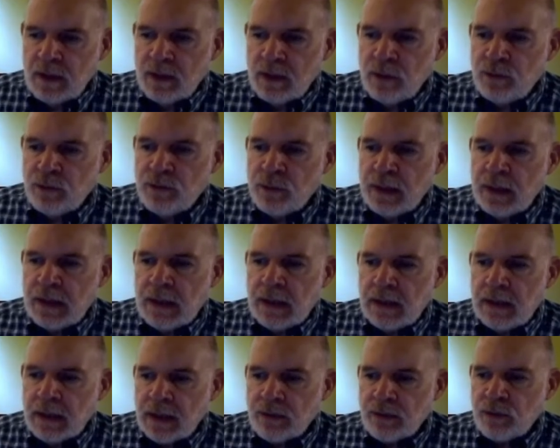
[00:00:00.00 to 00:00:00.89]
Could you get
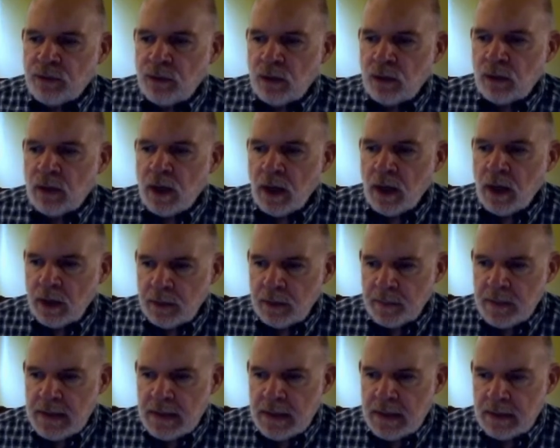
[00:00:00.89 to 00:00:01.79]
electrical
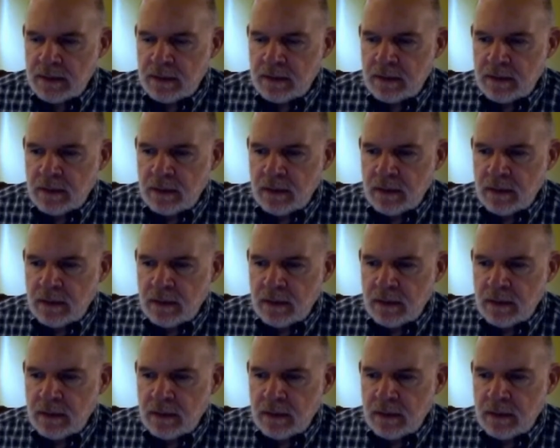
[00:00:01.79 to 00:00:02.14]
heartbeat?